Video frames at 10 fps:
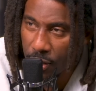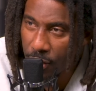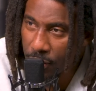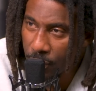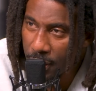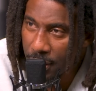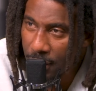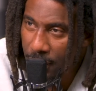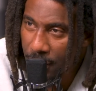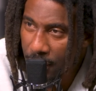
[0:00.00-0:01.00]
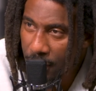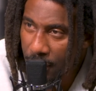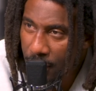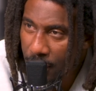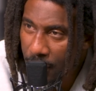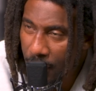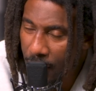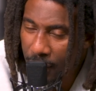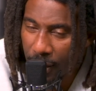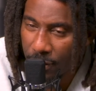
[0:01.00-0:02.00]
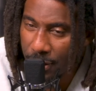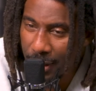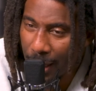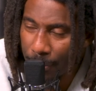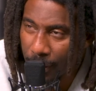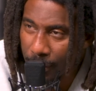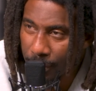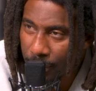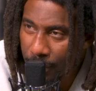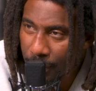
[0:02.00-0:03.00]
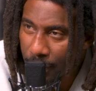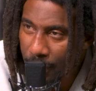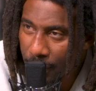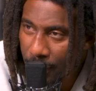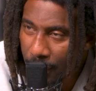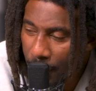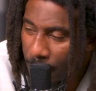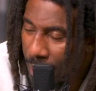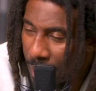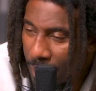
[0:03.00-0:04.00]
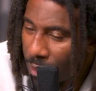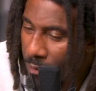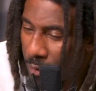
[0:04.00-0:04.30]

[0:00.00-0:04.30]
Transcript: Dirk Nowitzki. I could never stop him. I mean,